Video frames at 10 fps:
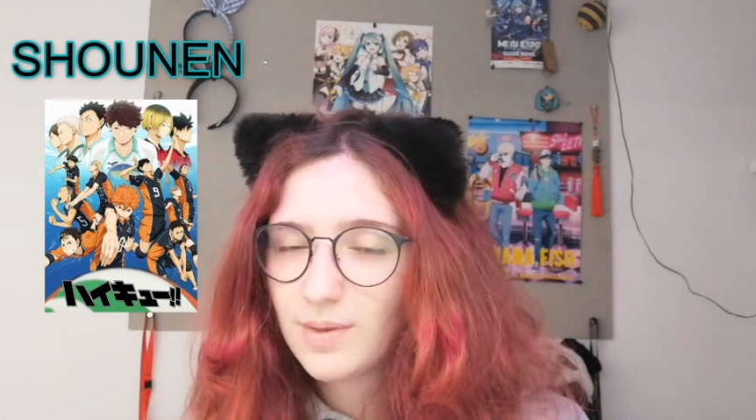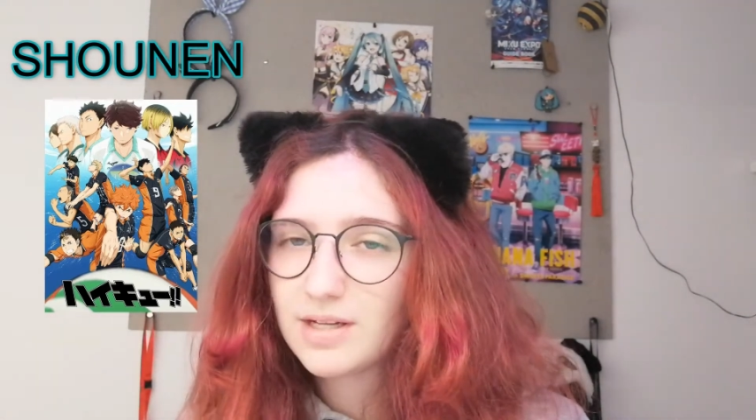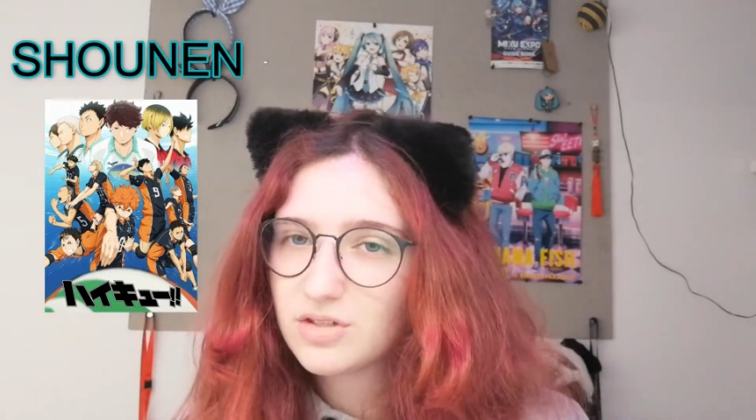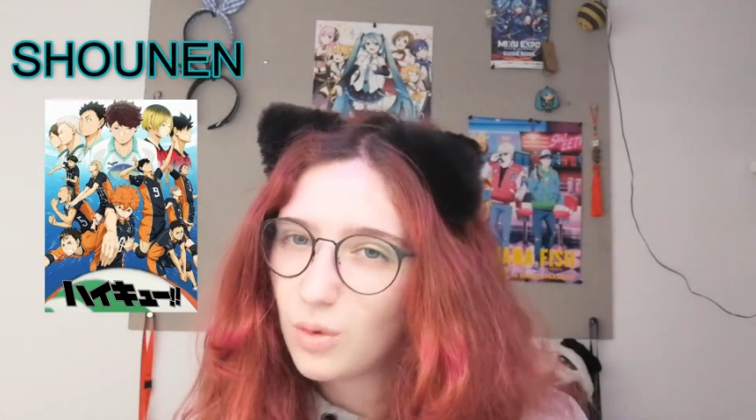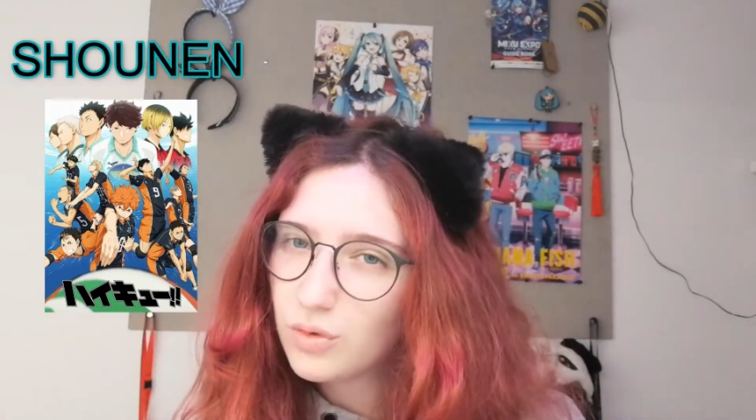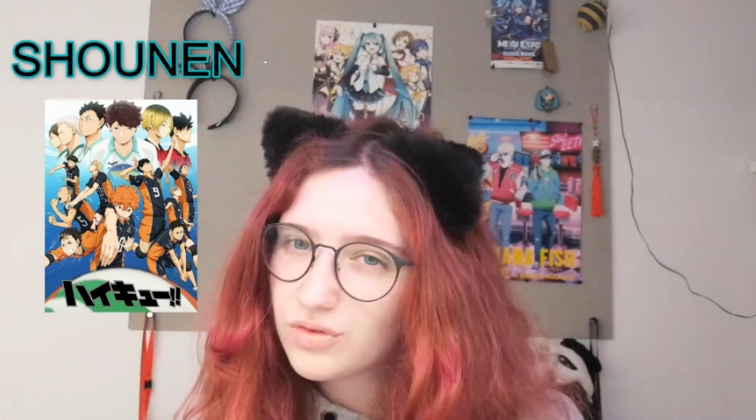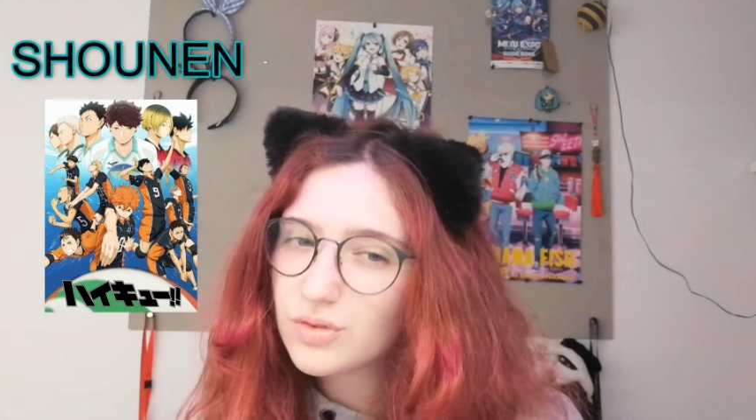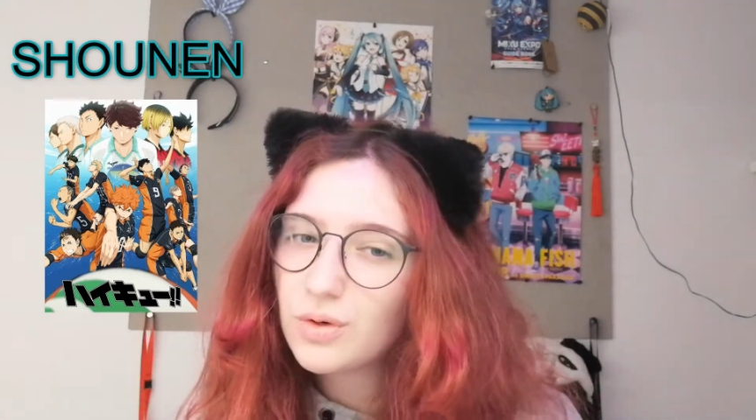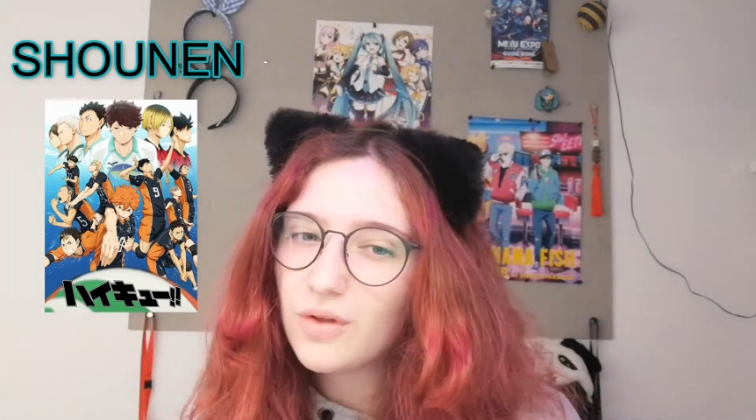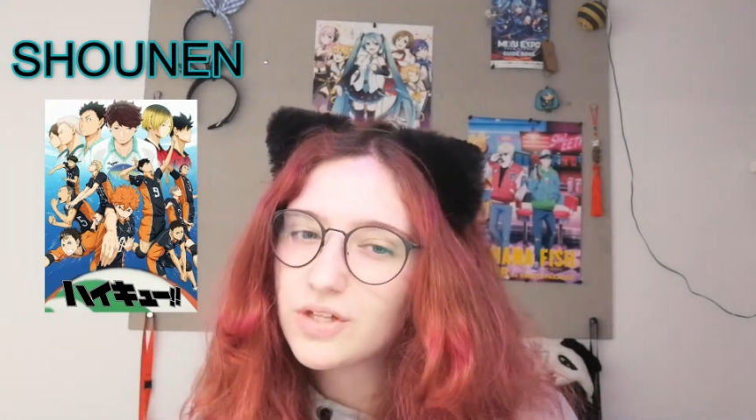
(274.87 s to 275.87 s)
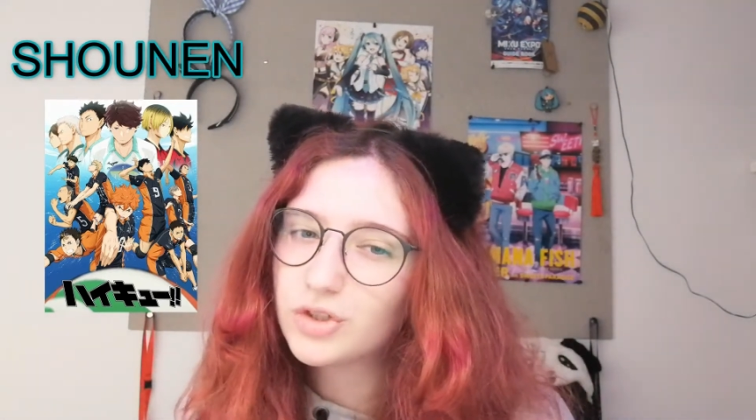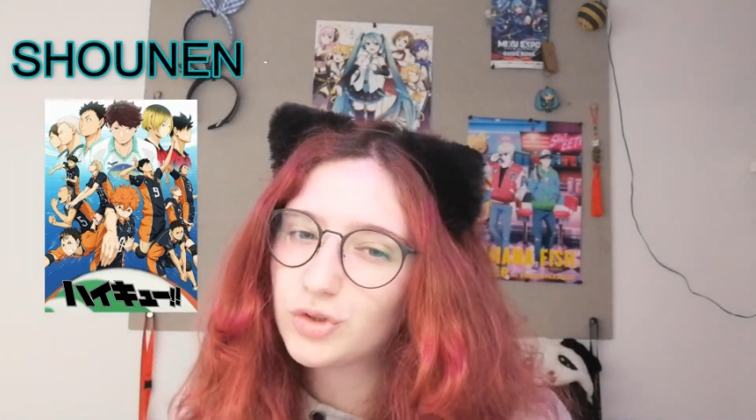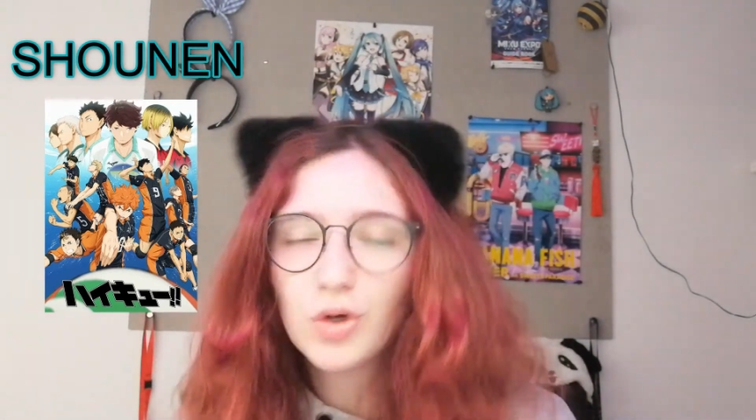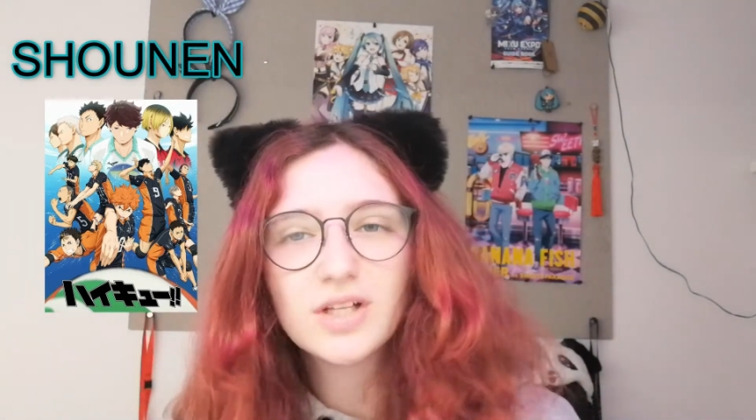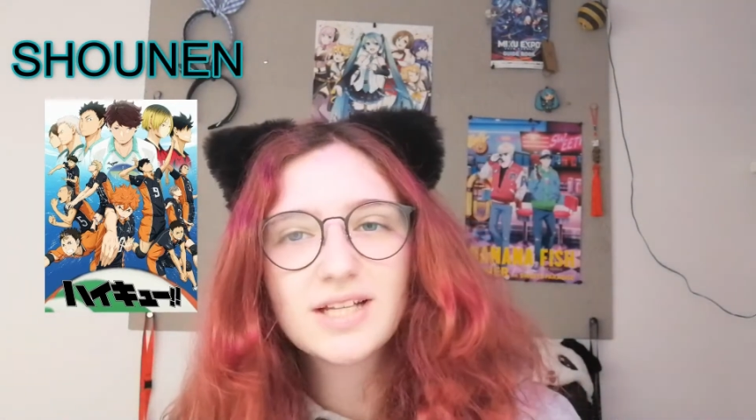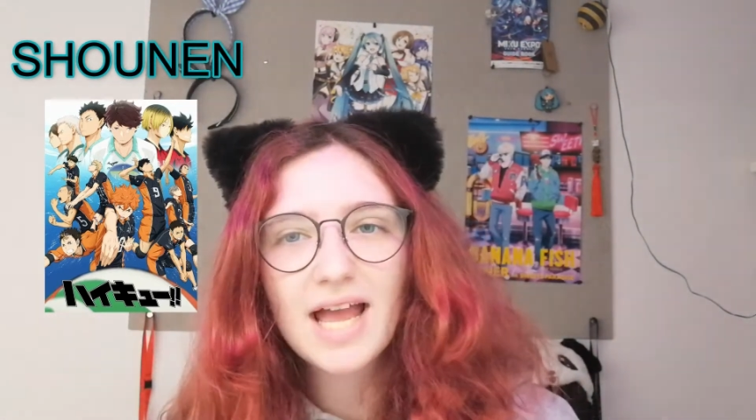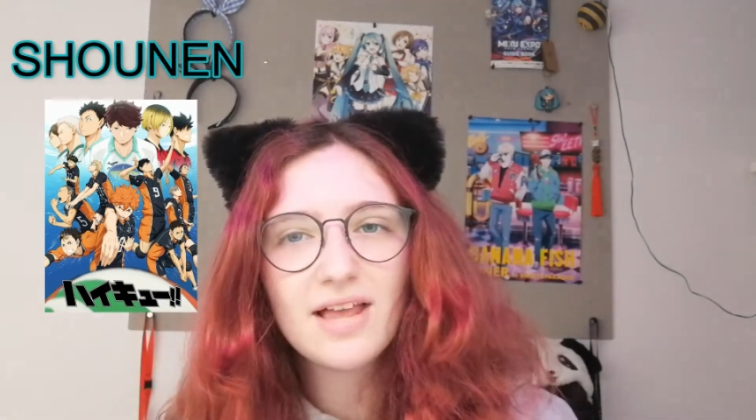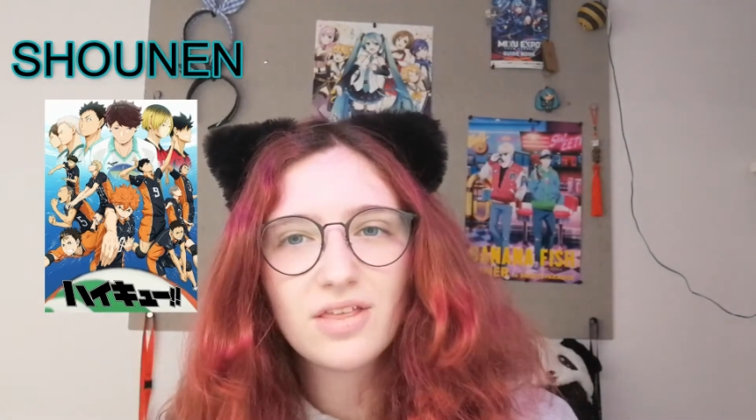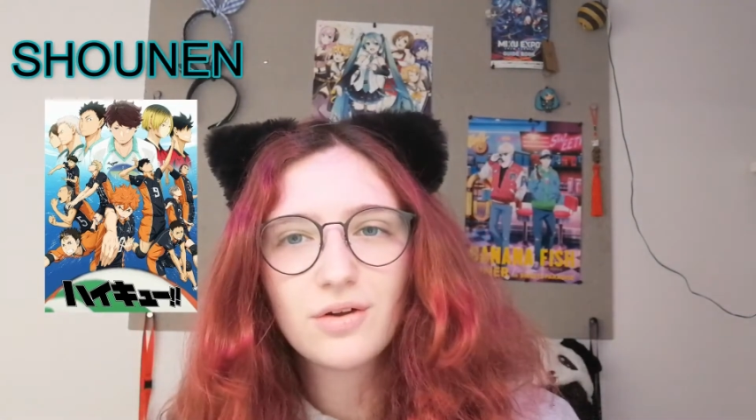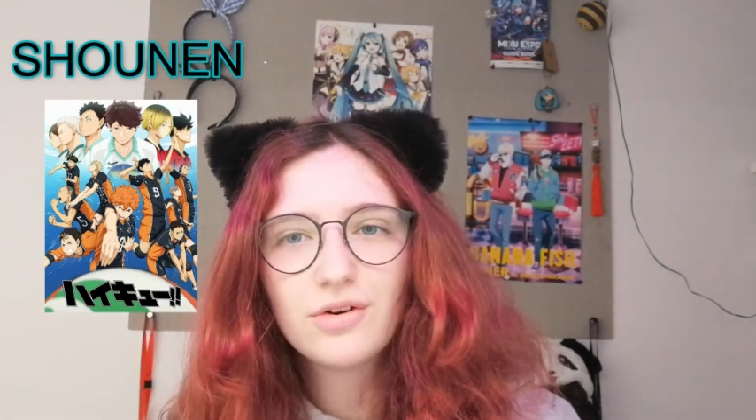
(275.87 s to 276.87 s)
but it's also on the shonen
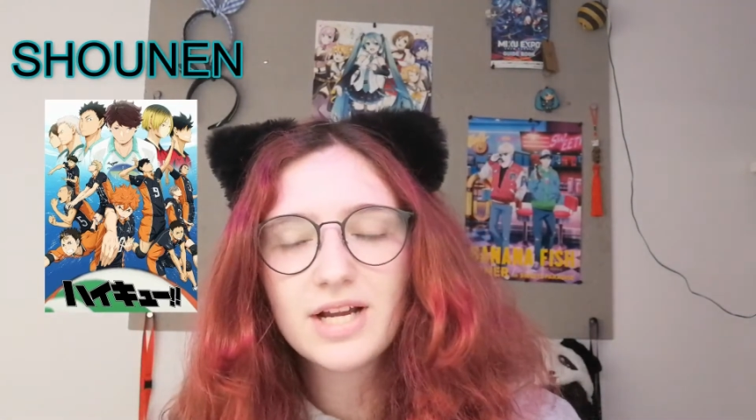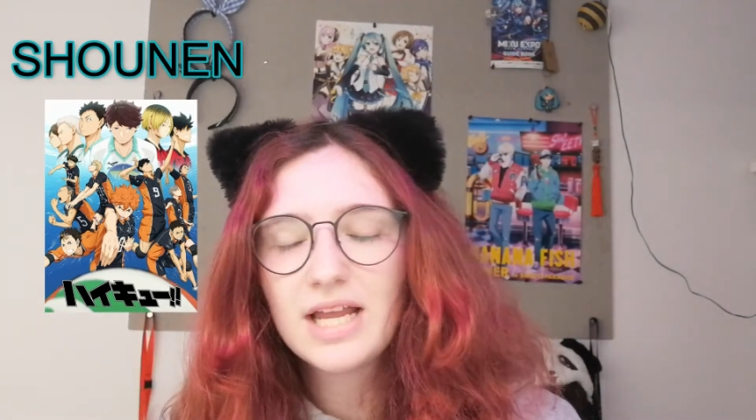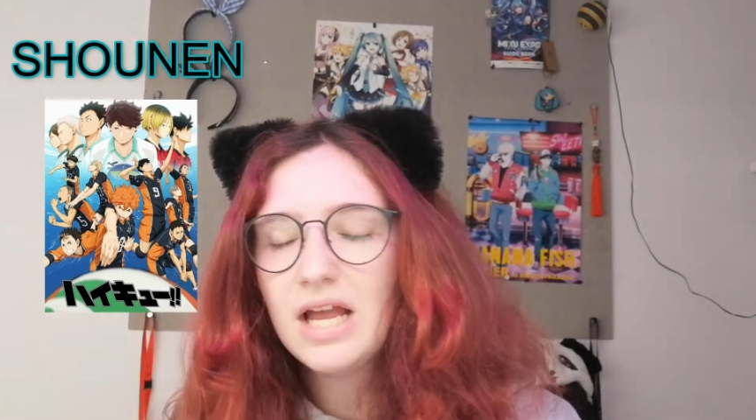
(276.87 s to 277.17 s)
category.